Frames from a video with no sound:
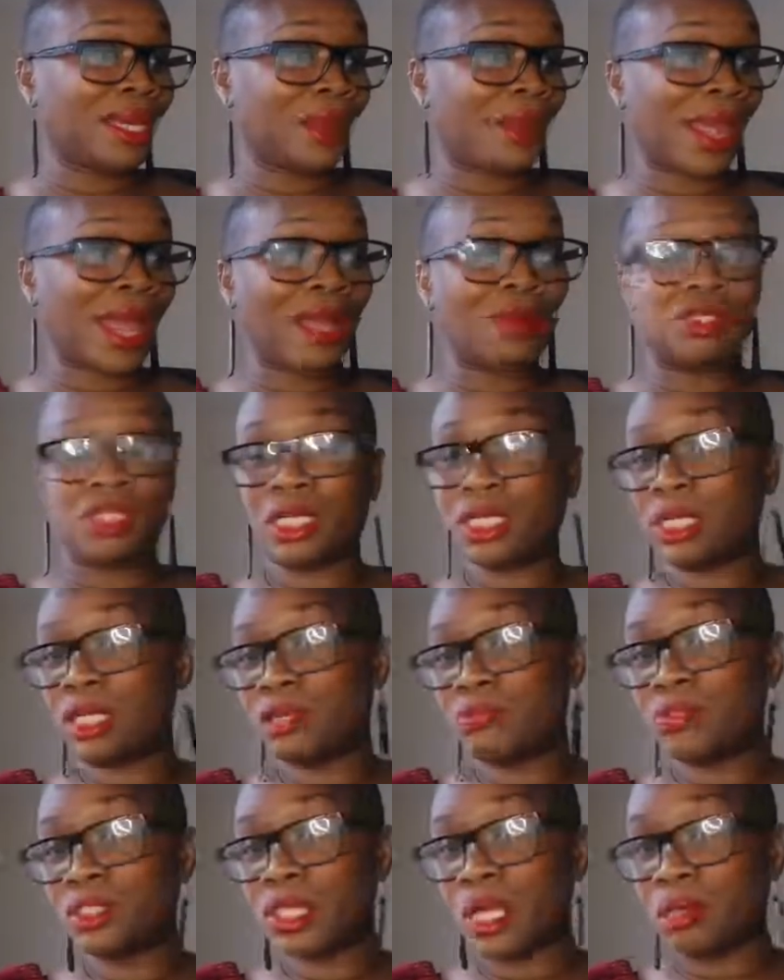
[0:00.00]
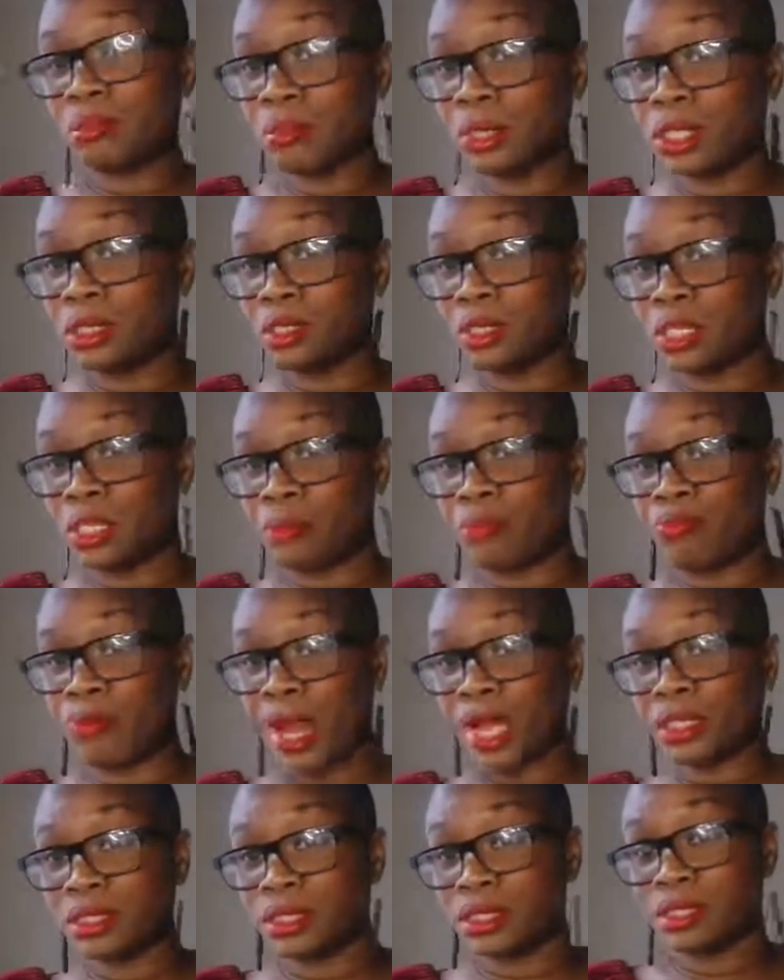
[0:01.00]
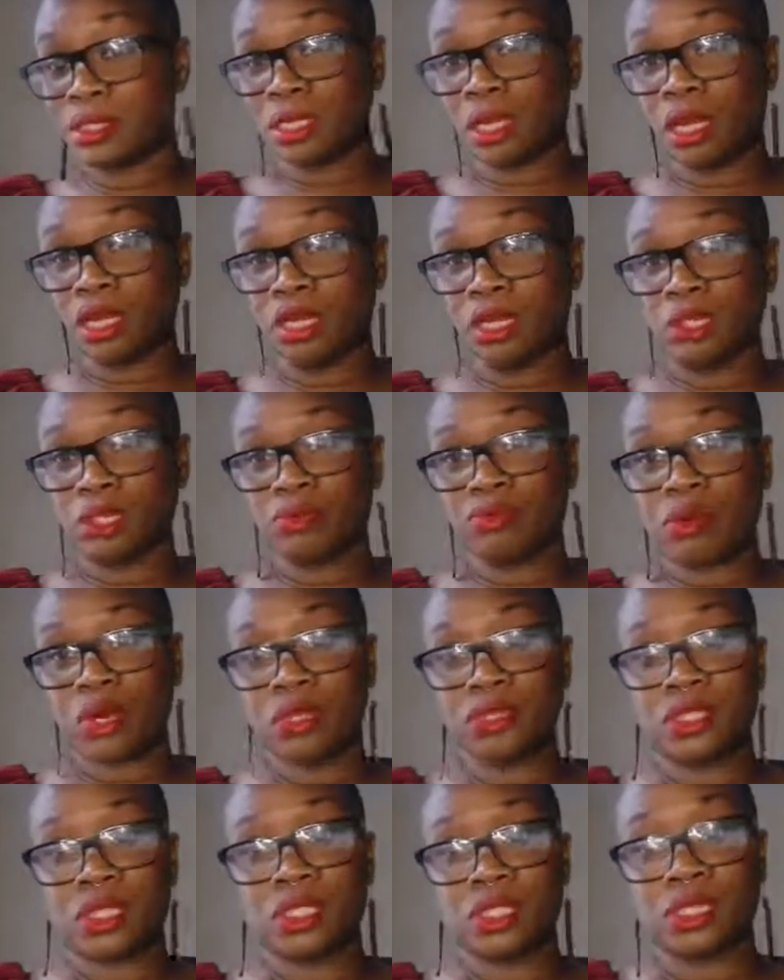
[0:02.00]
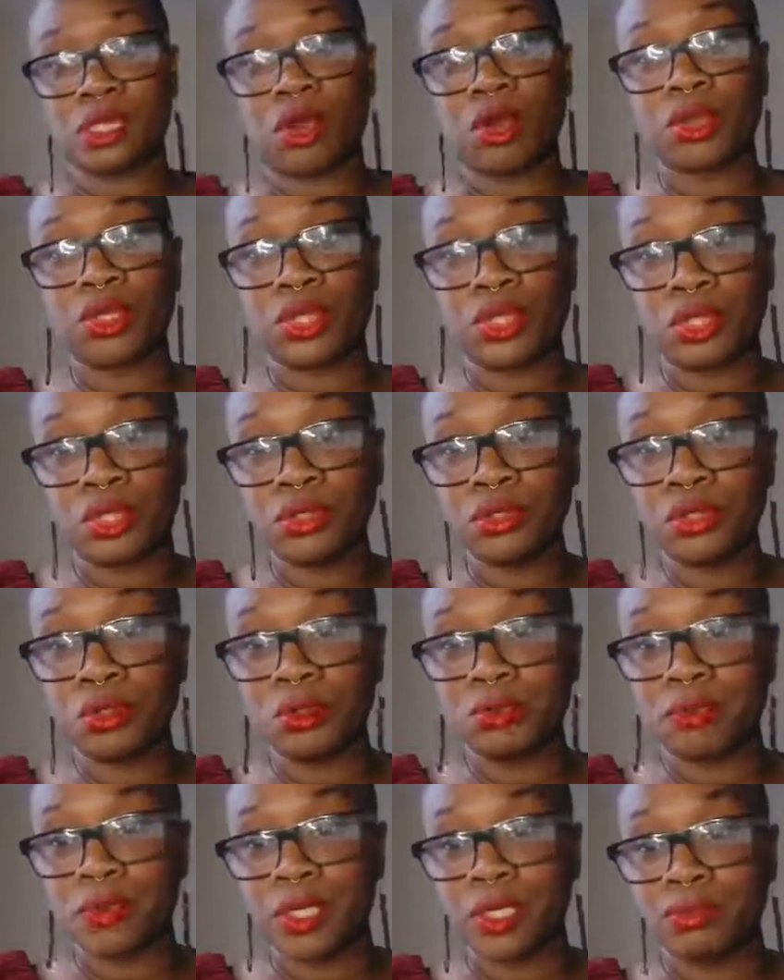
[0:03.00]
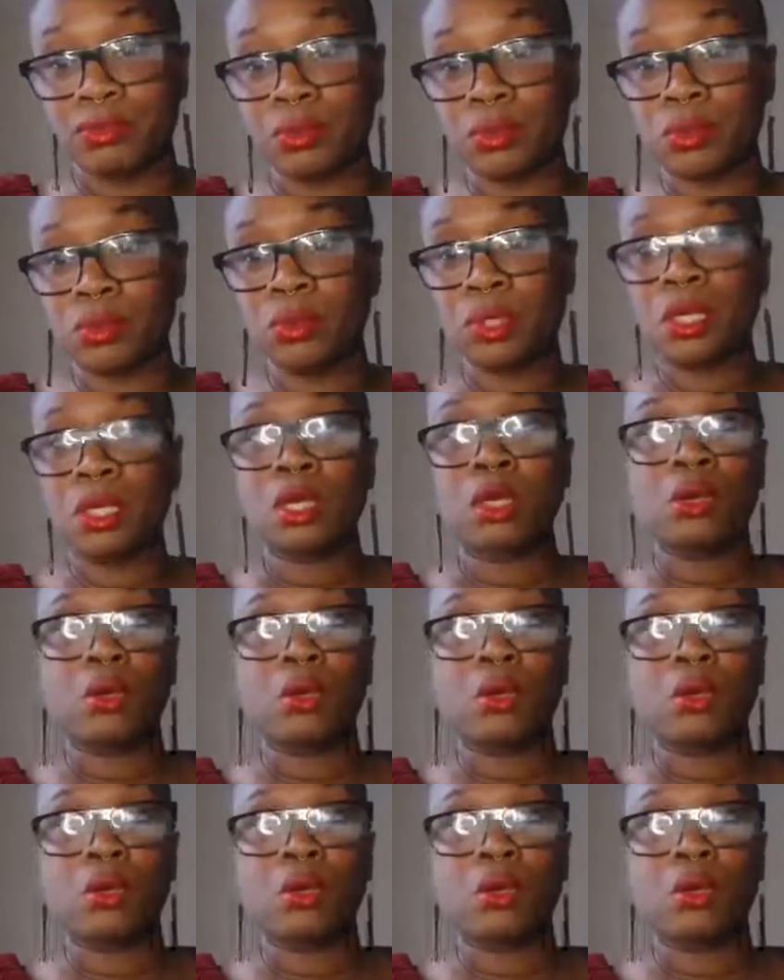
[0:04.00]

how to clear resentments. There's a practice that I use, a process that I use with people.